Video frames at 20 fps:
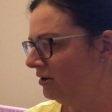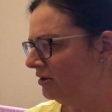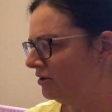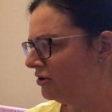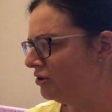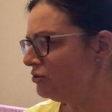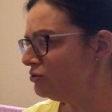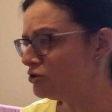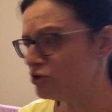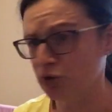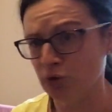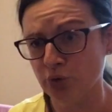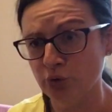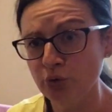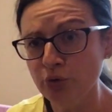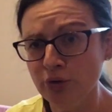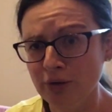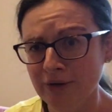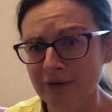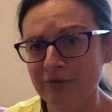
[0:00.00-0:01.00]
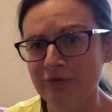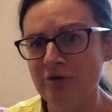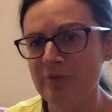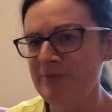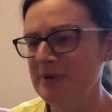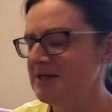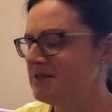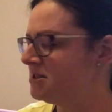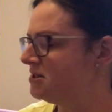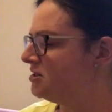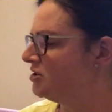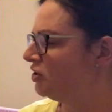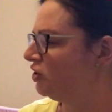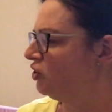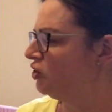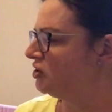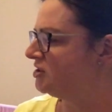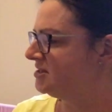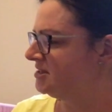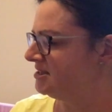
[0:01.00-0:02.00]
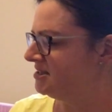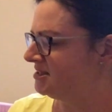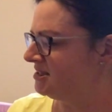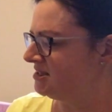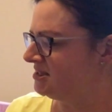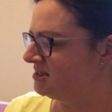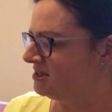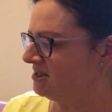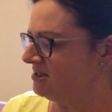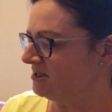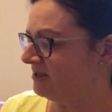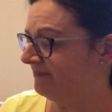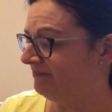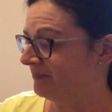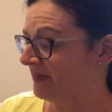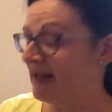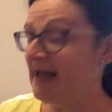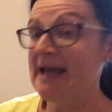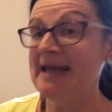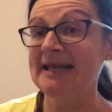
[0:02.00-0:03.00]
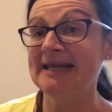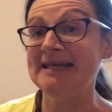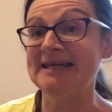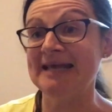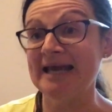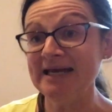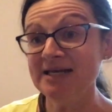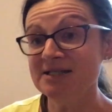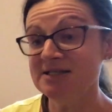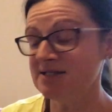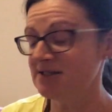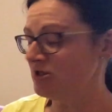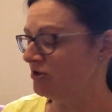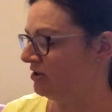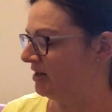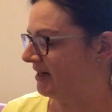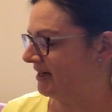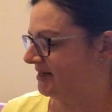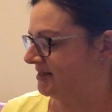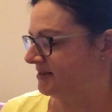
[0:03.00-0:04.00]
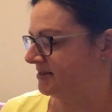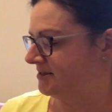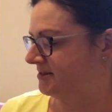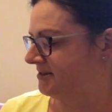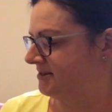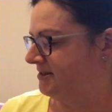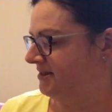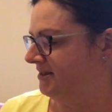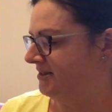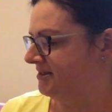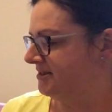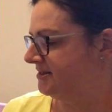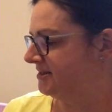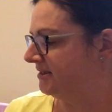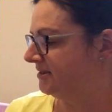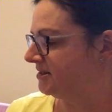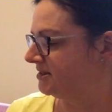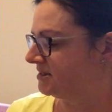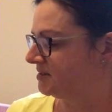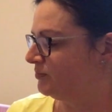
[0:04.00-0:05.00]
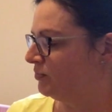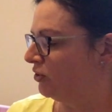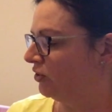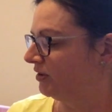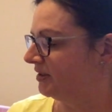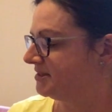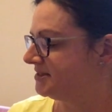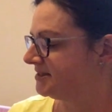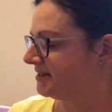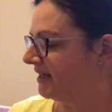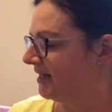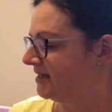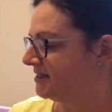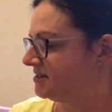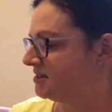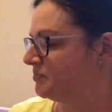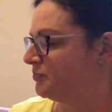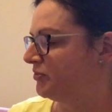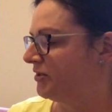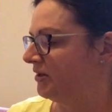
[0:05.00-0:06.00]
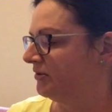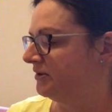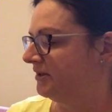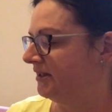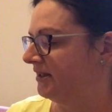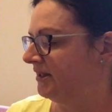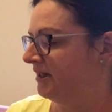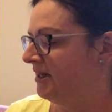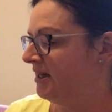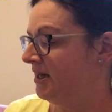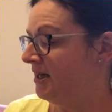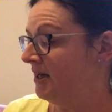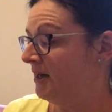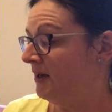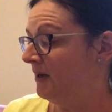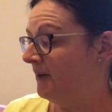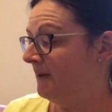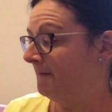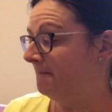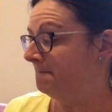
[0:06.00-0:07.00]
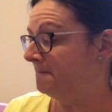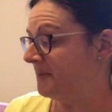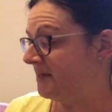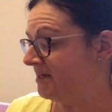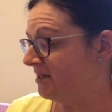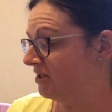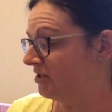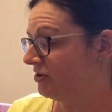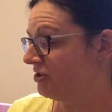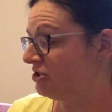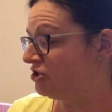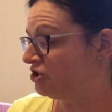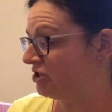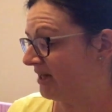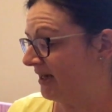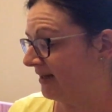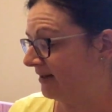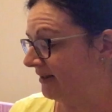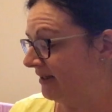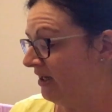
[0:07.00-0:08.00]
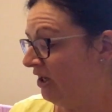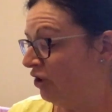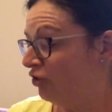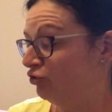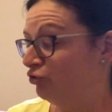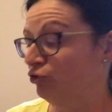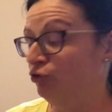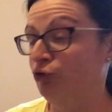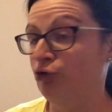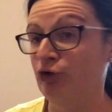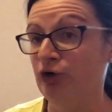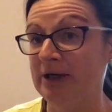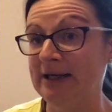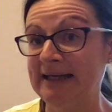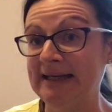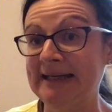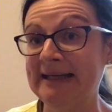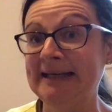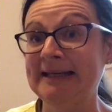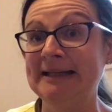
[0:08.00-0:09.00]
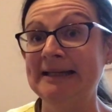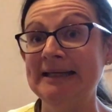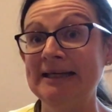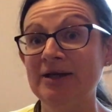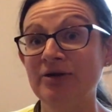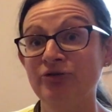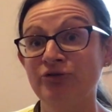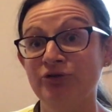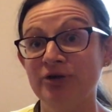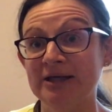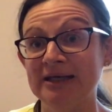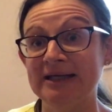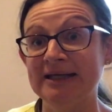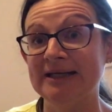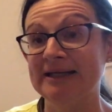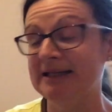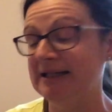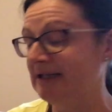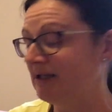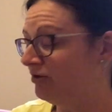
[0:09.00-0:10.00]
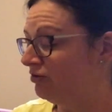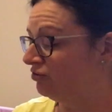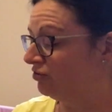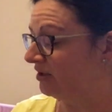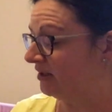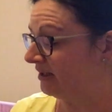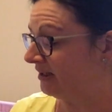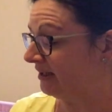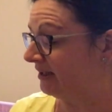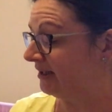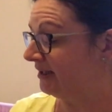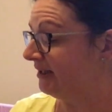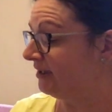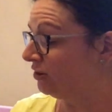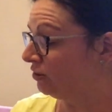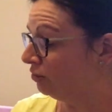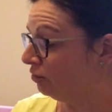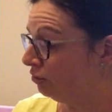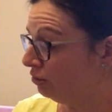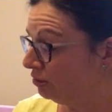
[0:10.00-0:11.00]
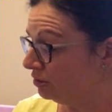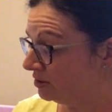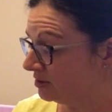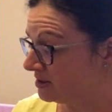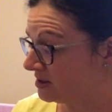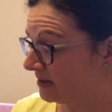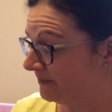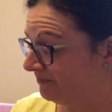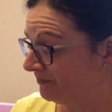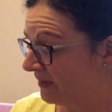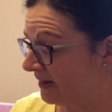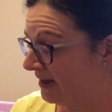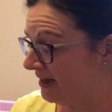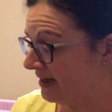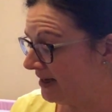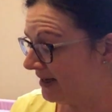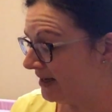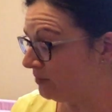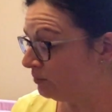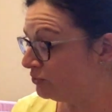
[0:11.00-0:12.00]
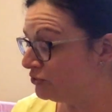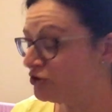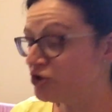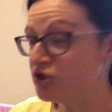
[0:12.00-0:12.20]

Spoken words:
"You do?" repeated the cook's assistant. "Yes, Your Highness," said the smallest guest proudly. "Make the jelly really, really, really cold. It will